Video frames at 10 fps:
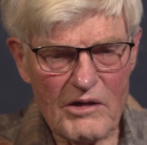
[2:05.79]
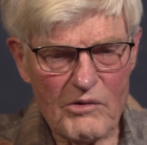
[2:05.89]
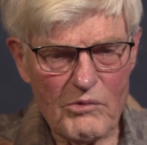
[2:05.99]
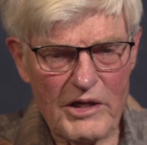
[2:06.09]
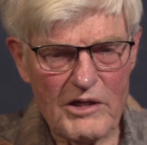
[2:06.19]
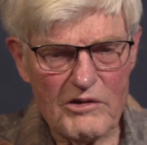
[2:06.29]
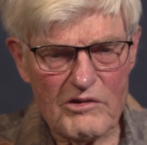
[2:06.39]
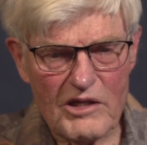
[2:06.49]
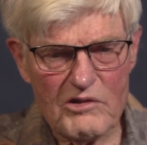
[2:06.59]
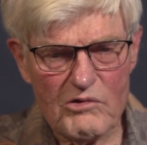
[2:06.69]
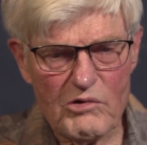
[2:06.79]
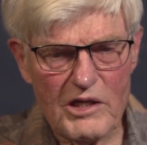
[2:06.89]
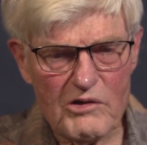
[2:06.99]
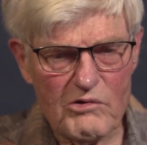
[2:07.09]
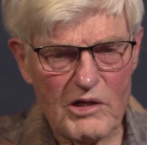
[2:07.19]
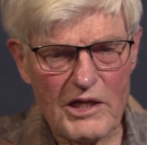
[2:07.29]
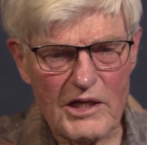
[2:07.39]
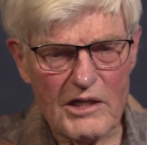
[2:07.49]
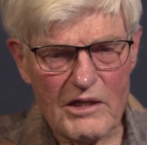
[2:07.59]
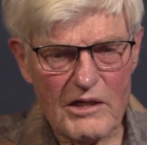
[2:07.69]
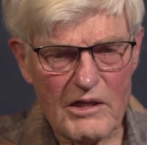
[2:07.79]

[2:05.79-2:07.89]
When it's just straight drilling,